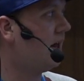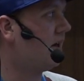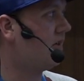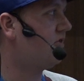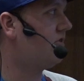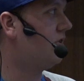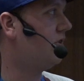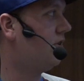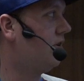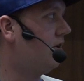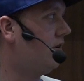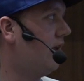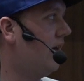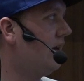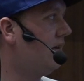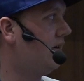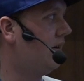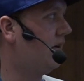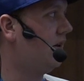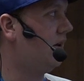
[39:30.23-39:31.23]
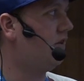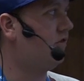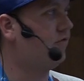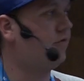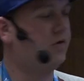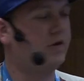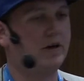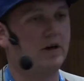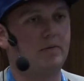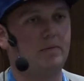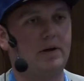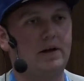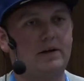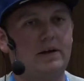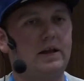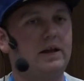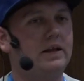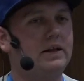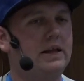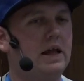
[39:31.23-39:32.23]
External Entities
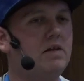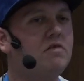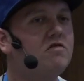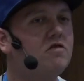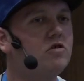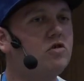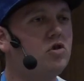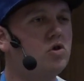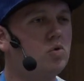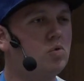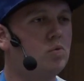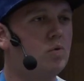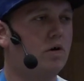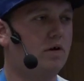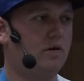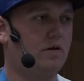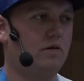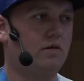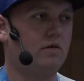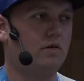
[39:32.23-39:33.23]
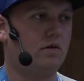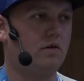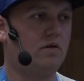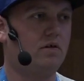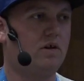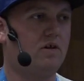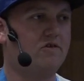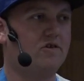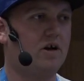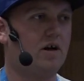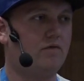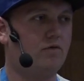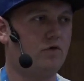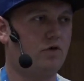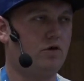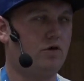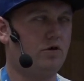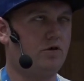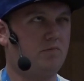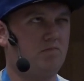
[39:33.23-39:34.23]
Vulnerability. That's a new one
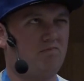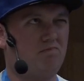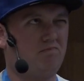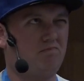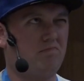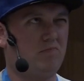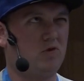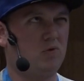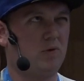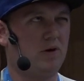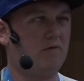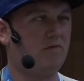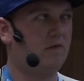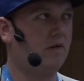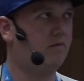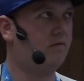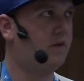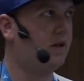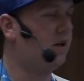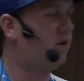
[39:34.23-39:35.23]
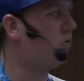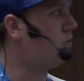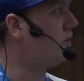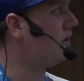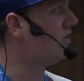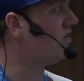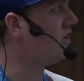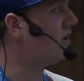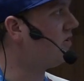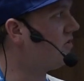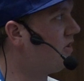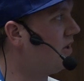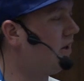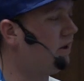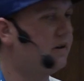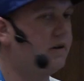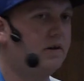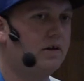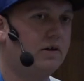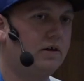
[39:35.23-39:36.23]
discovered 2015,
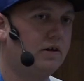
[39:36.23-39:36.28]
2016.